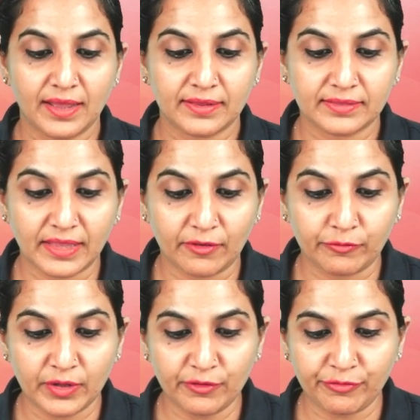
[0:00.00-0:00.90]
They
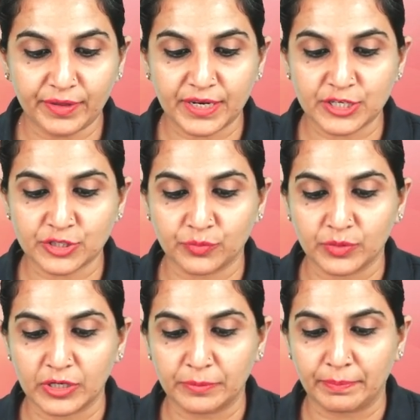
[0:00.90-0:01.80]
will finish the
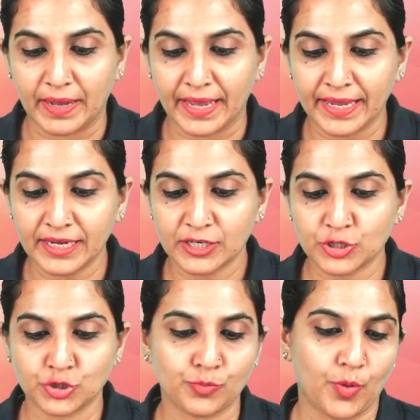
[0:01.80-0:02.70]
work by
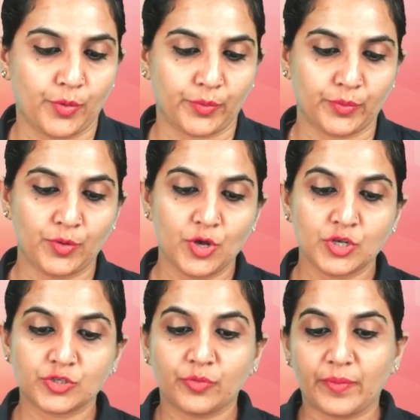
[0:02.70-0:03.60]
tomorrow.
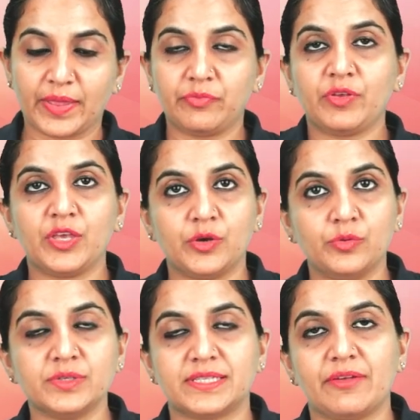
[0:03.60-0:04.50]
So when we
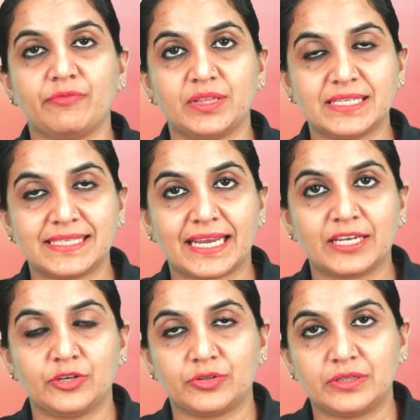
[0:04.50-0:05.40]
use them with the
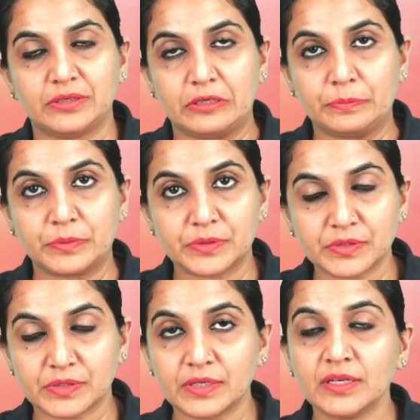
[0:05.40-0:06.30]
second or the third
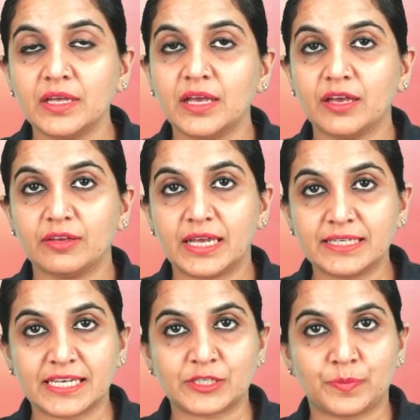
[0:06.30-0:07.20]
person, it
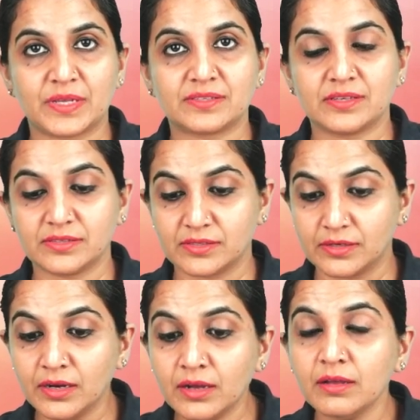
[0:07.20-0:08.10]
expresses
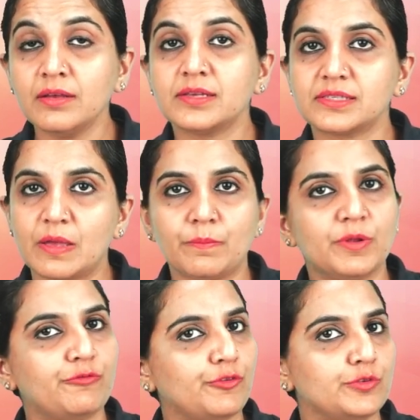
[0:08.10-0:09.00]
the simple
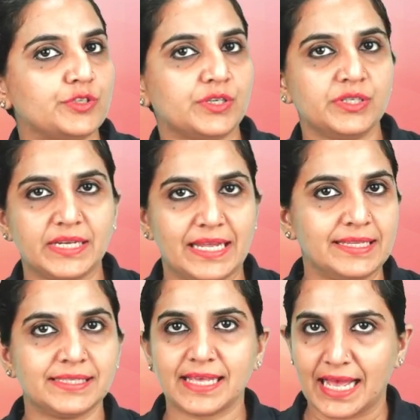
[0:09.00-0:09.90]
future
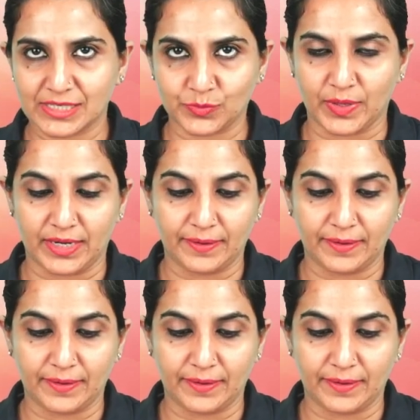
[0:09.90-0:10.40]
tense as well.